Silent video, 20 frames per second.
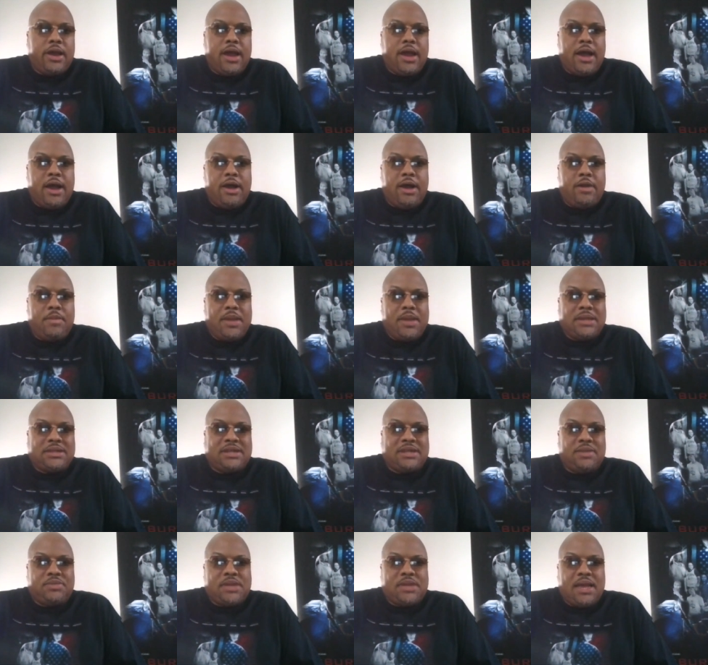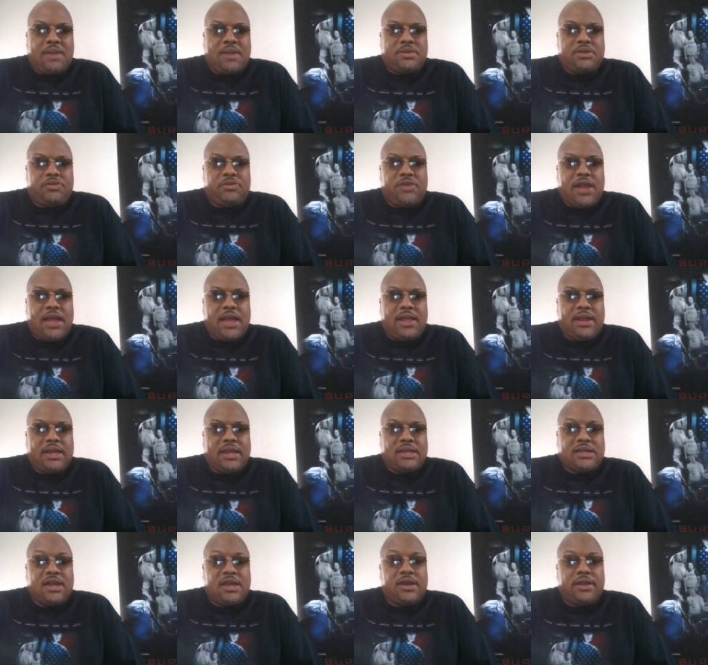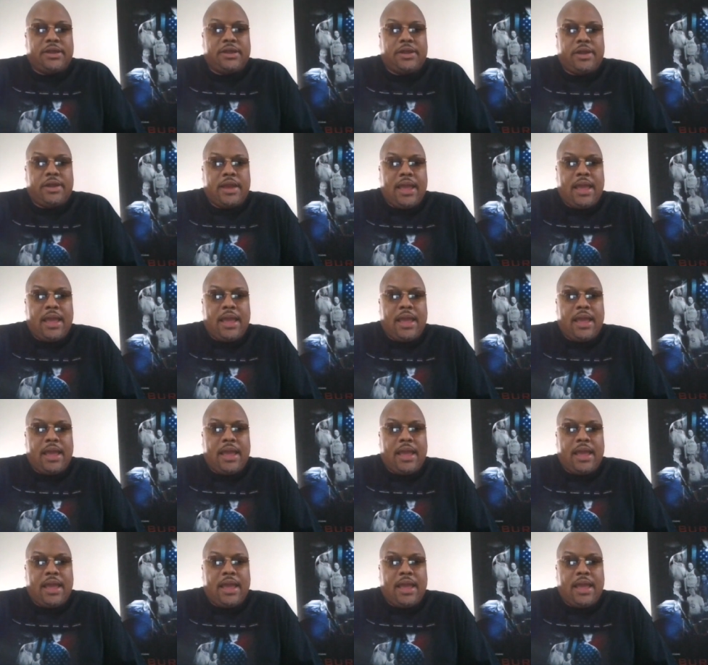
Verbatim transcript: Um, and sometimes the reality is ugly.